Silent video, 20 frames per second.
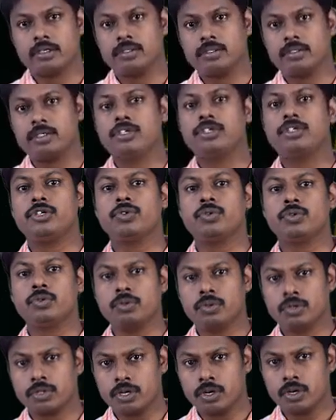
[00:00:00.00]
Did
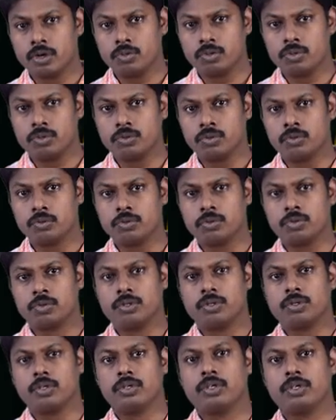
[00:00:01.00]
you go to
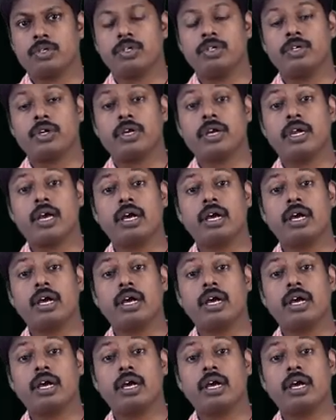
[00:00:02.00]
your